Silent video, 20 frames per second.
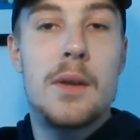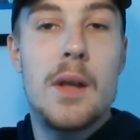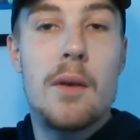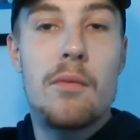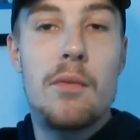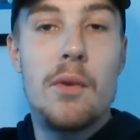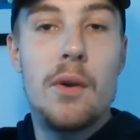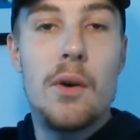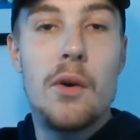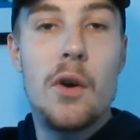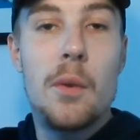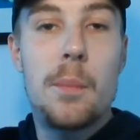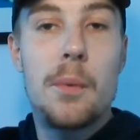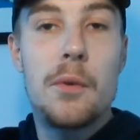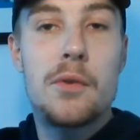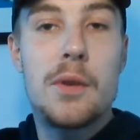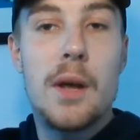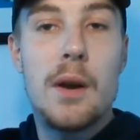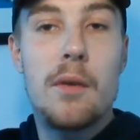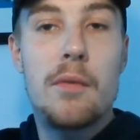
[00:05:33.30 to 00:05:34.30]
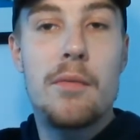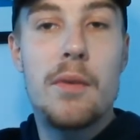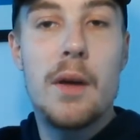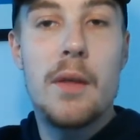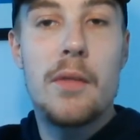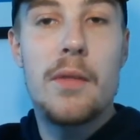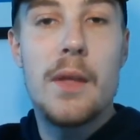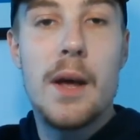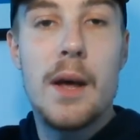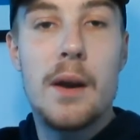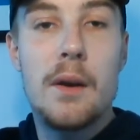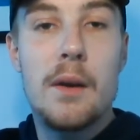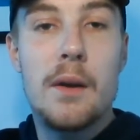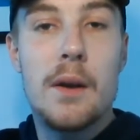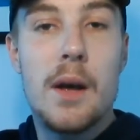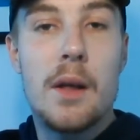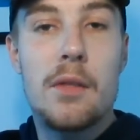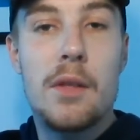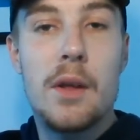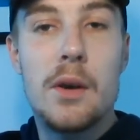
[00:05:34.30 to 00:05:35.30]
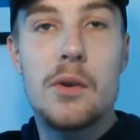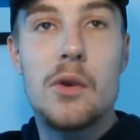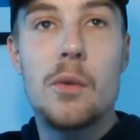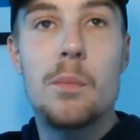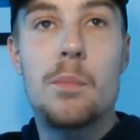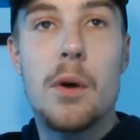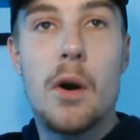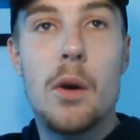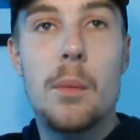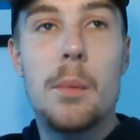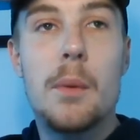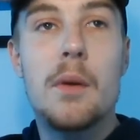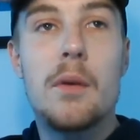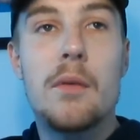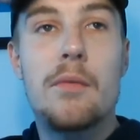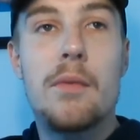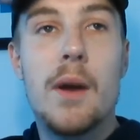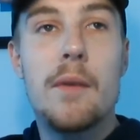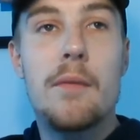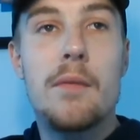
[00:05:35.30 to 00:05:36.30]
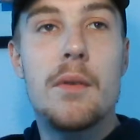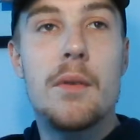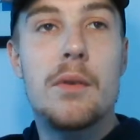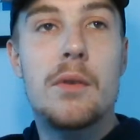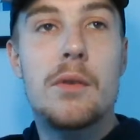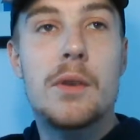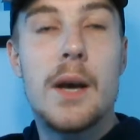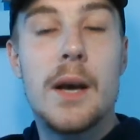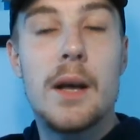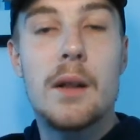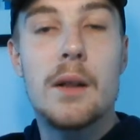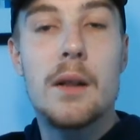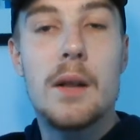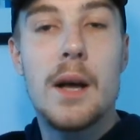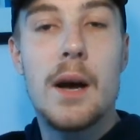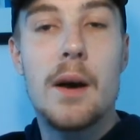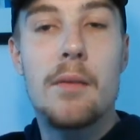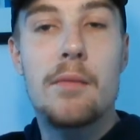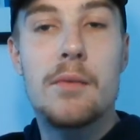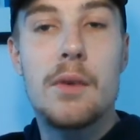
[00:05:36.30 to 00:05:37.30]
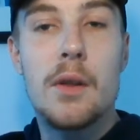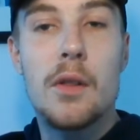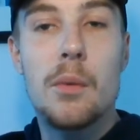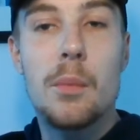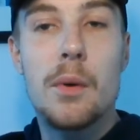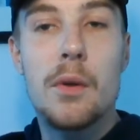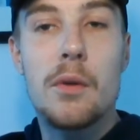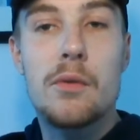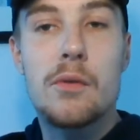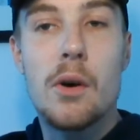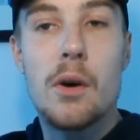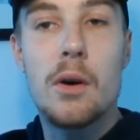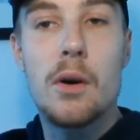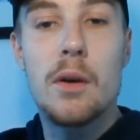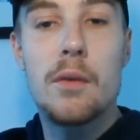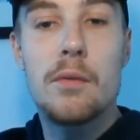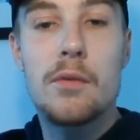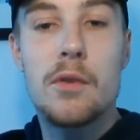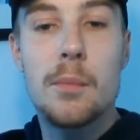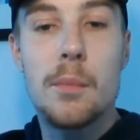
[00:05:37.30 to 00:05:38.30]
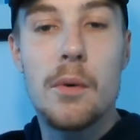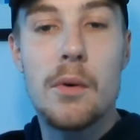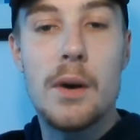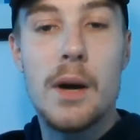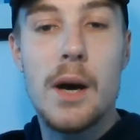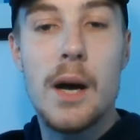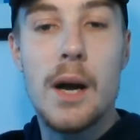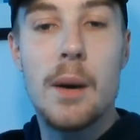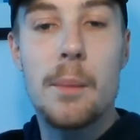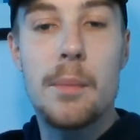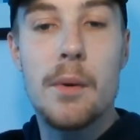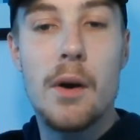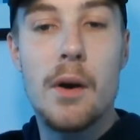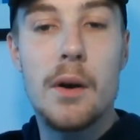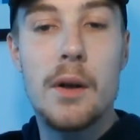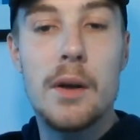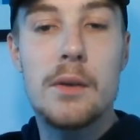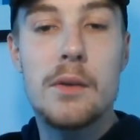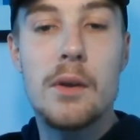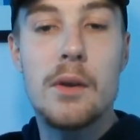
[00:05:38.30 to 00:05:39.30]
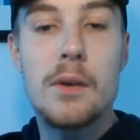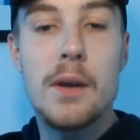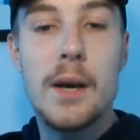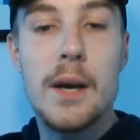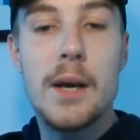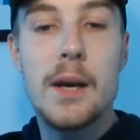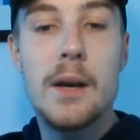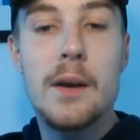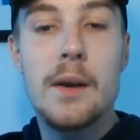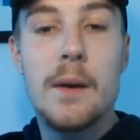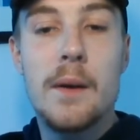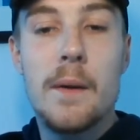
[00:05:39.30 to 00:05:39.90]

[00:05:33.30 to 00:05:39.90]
definitely 100% fit, then I think she would probably be the favourite for this title after the withdrawal of Simona Halep earlier today.